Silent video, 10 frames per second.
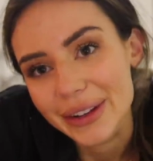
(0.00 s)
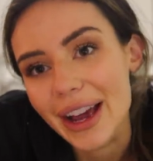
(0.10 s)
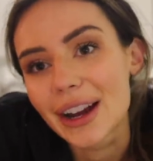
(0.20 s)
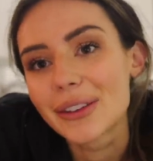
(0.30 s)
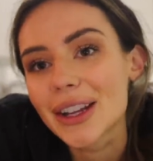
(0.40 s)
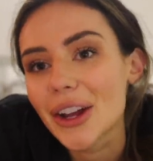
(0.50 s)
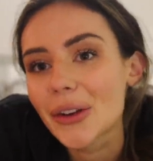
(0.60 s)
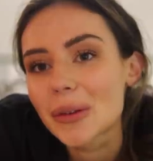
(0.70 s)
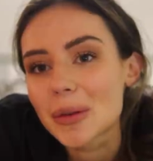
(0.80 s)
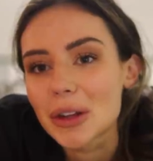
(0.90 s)
yeah, I really
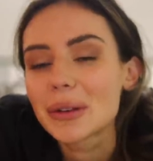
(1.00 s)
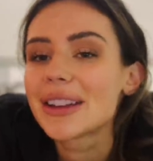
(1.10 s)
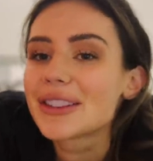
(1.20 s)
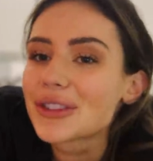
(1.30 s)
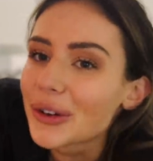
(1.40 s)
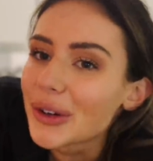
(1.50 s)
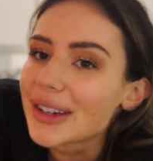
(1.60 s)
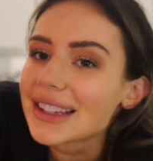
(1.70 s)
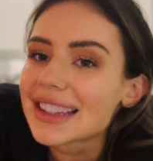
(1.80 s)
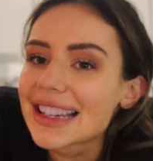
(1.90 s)
hope you
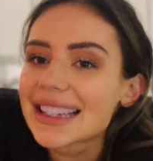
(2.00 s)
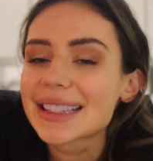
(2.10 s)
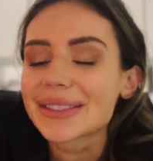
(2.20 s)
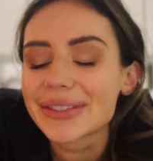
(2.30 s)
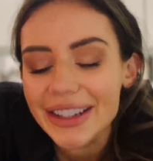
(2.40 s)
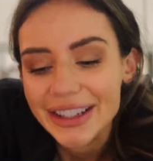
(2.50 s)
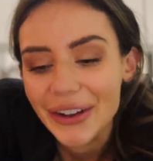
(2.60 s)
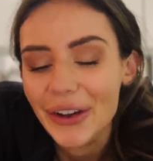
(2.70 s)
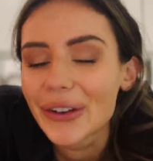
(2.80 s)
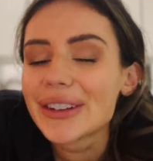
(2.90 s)
enjoyed this
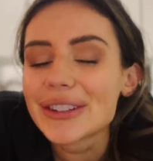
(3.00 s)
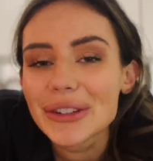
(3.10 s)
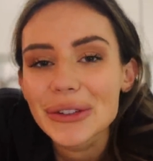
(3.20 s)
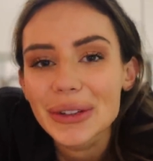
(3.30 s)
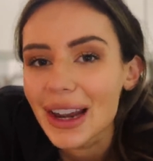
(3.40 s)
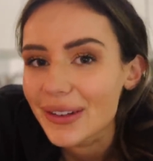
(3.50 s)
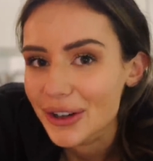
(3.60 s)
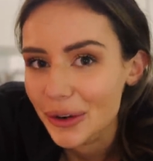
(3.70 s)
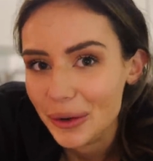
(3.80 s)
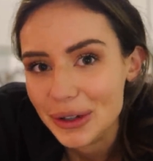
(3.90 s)
video. Do let me
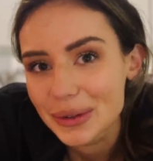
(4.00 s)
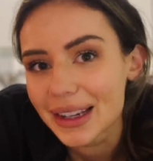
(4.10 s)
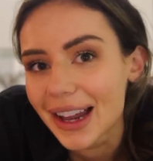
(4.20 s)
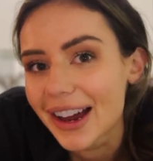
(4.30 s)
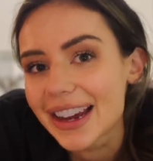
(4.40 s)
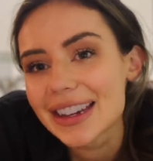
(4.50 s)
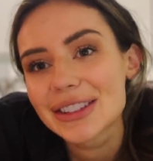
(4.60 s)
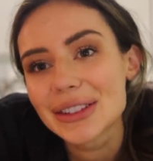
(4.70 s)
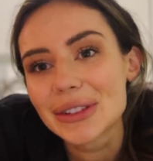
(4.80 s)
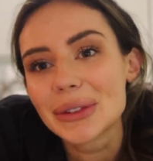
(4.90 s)
know what you would like
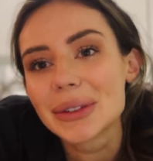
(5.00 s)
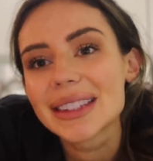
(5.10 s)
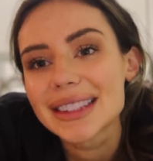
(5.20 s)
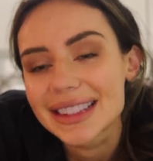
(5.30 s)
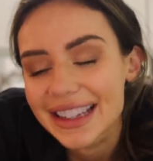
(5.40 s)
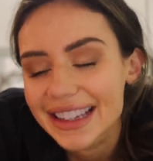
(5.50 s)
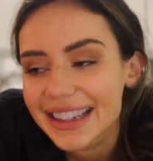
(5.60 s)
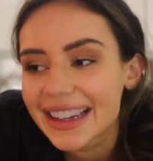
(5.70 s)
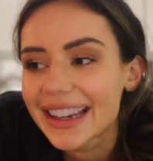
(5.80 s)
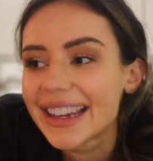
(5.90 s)
to
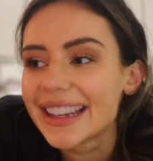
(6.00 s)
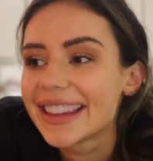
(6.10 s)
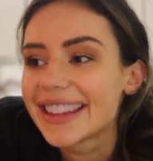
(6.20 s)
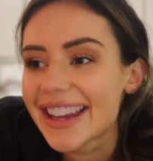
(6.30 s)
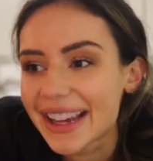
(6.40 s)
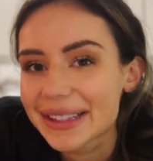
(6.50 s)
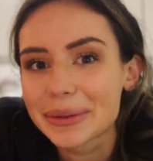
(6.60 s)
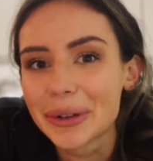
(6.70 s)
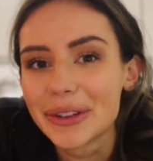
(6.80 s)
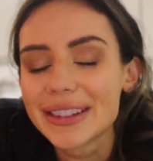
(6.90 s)
see in the
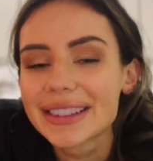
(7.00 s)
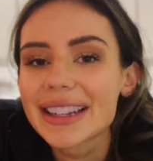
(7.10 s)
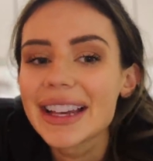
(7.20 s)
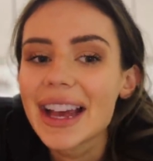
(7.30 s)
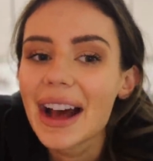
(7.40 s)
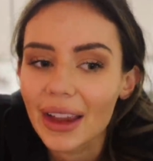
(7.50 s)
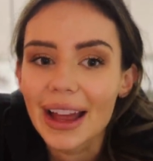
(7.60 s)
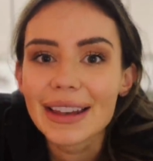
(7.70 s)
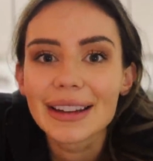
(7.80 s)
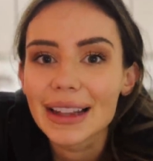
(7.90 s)
next ones.
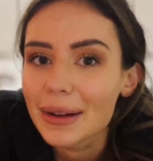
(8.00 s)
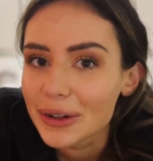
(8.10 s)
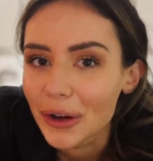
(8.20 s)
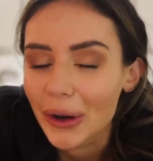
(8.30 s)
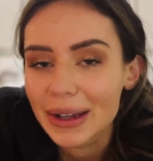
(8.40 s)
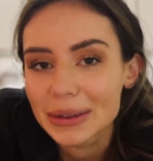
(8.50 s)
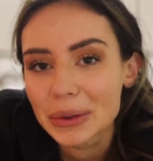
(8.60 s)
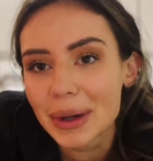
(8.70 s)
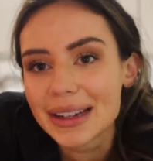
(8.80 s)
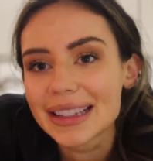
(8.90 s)
And let me know, as
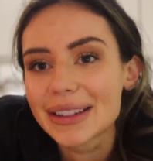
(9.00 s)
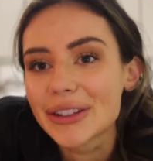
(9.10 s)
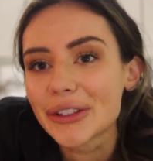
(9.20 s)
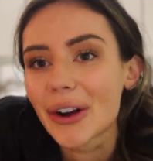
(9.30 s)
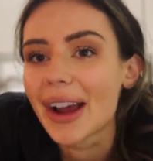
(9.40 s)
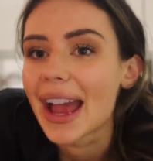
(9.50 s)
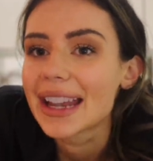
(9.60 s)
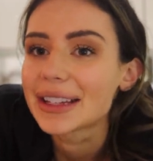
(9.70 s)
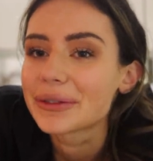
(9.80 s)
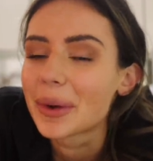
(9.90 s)
always, if you try
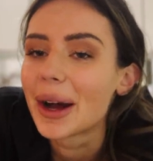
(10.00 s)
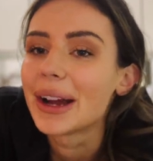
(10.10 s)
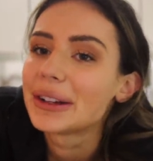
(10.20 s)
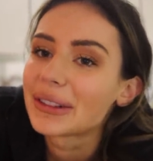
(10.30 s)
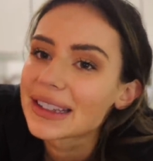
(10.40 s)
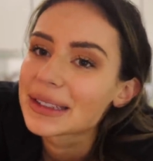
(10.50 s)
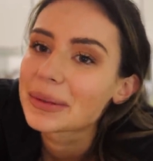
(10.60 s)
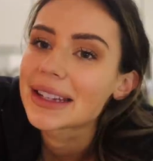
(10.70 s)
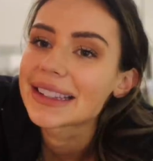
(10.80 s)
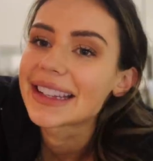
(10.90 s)
any of my
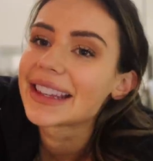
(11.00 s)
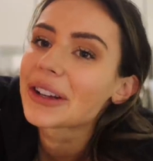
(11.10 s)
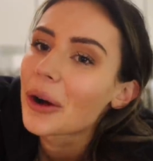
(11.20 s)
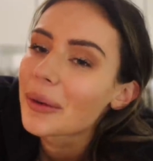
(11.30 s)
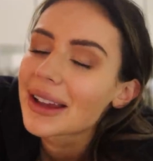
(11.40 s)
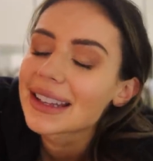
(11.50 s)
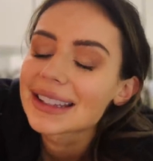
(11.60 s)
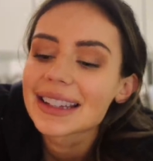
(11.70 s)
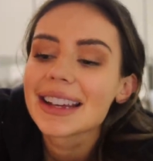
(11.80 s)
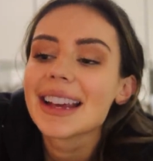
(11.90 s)
recipes in the
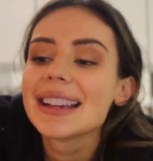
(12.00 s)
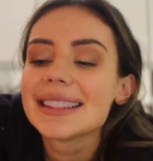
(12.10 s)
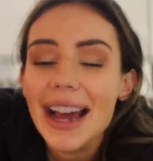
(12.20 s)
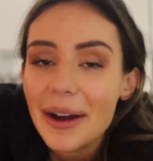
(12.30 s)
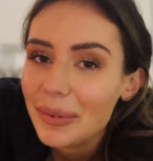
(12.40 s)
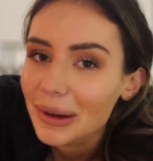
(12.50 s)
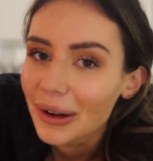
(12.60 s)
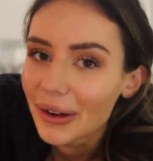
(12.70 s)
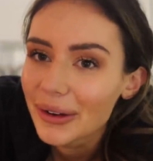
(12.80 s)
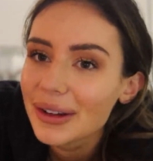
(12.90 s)
comments down
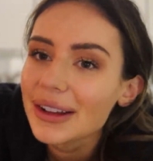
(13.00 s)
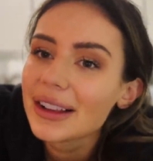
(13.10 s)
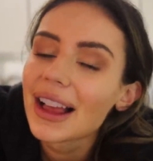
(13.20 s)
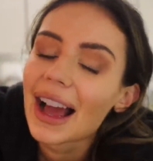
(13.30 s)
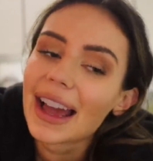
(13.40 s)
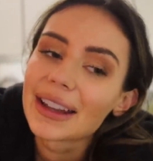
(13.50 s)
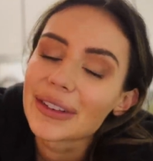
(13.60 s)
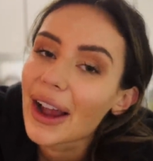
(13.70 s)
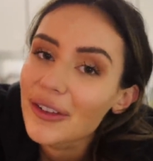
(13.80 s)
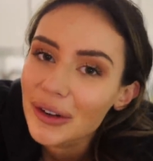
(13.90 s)
below. And
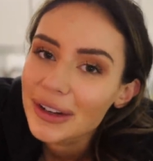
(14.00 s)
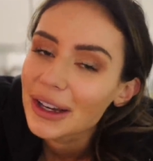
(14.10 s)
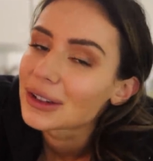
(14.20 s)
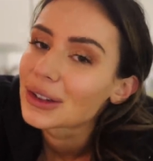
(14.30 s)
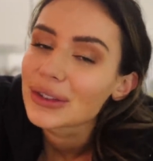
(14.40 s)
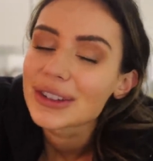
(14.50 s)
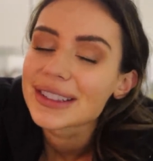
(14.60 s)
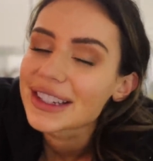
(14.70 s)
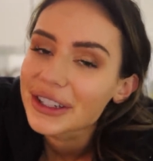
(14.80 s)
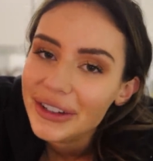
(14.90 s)
if you haven't already, I'd love you to
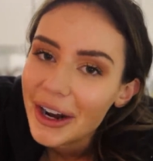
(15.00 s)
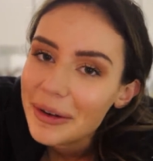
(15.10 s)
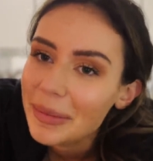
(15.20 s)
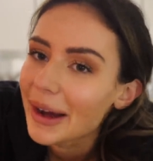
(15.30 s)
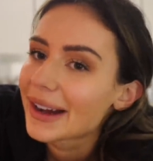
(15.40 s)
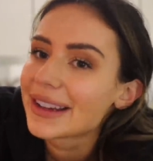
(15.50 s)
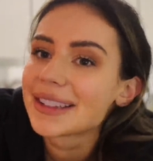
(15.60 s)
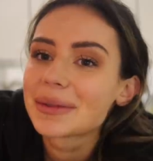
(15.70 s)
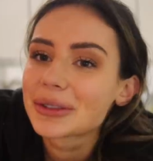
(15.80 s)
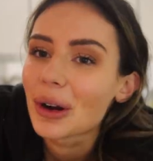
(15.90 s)
stick around by
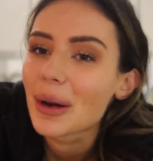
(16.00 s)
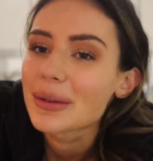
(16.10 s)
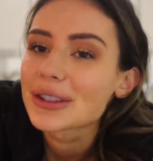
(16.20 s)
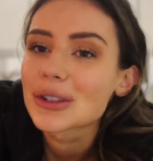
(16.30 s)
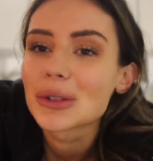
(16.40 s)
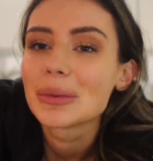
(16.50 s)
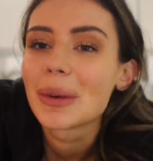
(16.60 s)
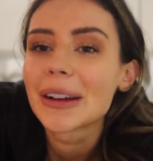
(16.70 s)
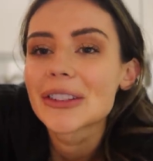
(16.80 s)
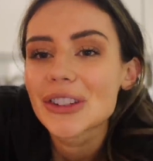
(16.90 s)
subscribing to
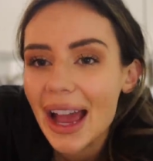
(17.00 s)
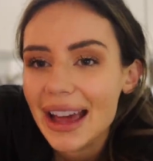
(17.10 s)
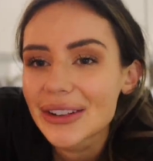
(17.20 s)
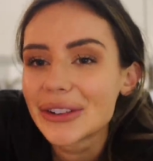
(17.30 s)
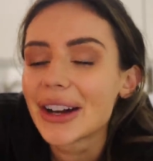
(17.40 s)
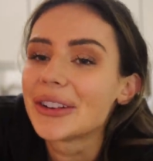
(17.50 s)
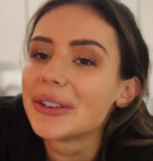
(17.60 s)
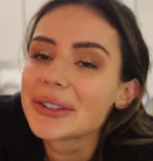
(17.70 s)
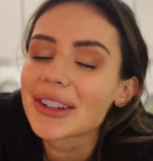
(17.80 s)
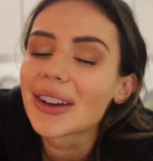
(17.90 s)
my channel and
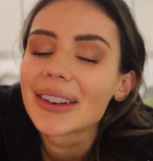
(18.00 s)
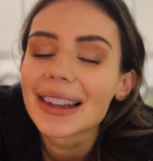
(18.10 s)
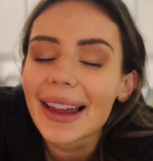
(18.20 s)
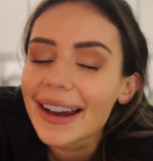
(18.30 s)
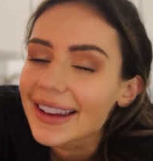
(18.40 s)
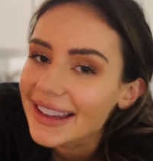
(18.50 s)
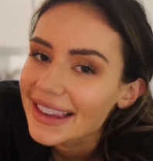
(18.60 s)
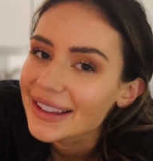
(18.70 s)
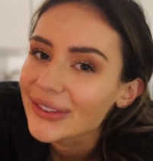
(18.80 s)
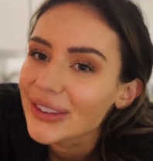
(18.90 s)
also liking
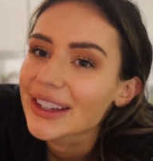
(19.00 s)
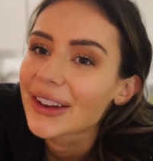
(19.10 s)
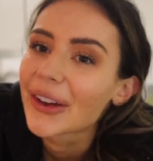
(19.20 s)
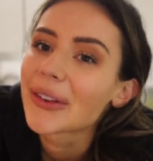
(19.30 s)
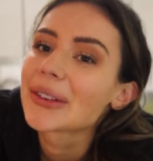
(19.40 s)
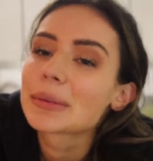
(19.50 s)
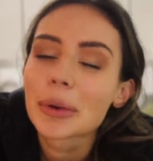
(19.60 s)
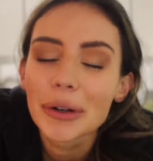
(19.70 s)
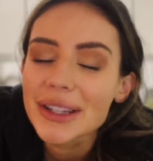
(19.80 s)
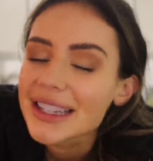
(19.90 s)
this video,
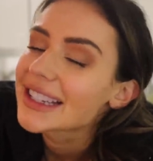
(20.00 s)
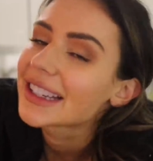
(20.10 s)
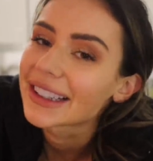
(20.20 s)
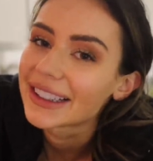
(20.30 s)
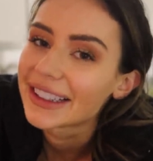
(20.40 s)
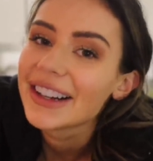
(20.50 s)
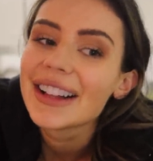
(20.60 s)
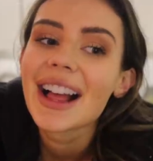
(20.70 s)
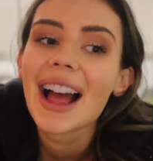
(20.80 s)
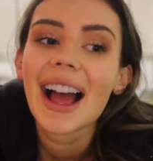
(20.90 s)
supporting you girl.
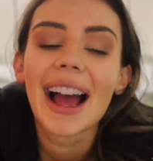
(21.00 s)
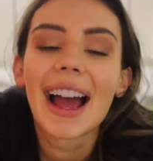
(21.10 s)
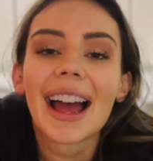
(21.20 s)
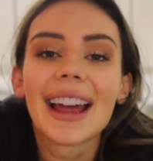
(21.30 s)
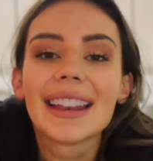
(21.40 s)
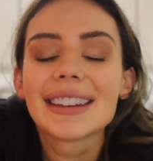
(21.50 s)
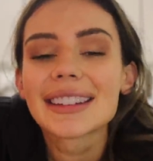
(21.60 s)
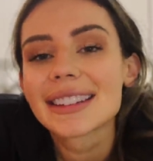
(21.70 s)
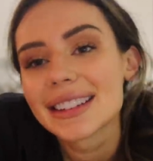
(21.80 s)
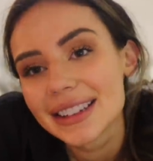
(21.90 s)

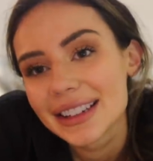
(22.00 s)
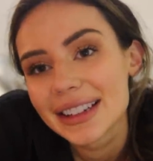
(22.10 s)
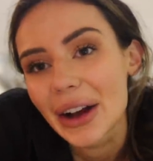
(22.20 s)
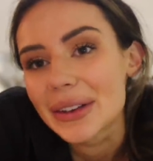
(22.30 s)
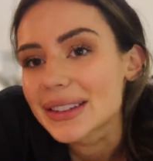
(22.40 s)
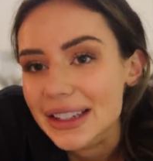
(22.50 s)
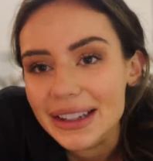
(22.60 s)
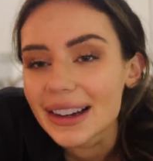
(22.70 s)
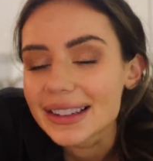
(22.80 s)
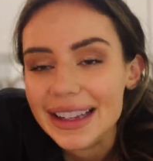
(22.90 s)
And I'll see you
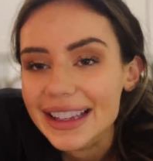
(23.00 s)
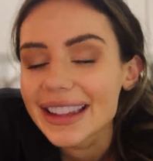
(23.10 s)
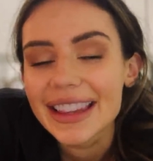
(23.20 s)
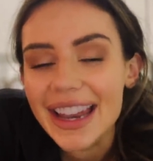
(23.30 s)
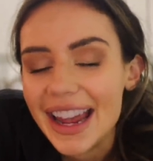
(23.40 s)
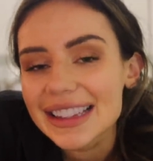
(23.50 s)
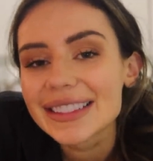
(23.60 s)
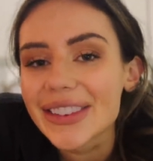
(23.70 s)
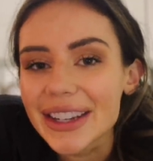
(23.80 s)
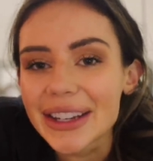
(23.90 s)
guys in the
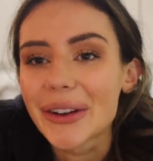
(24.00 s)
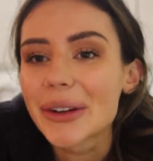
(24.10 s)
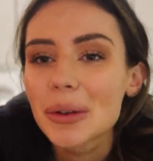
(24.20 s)
next video.